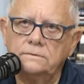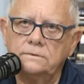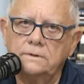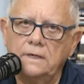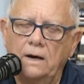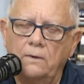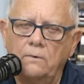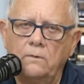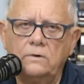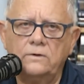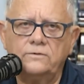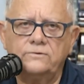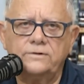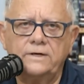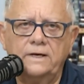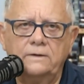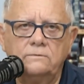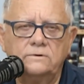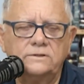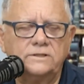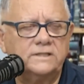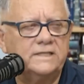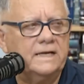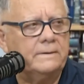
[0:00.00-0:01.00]
I want to say it
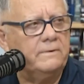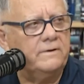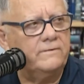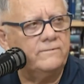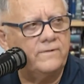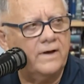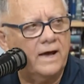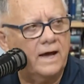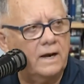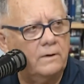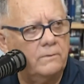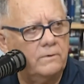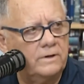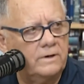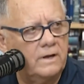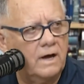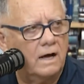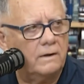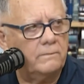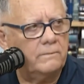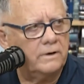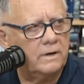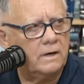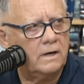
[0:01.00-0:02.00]
was Simi Valley with
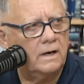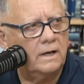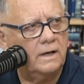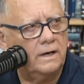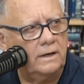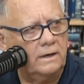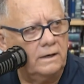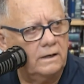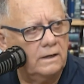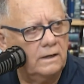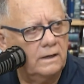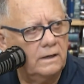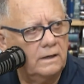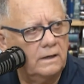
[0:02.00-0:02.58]
Don McLean.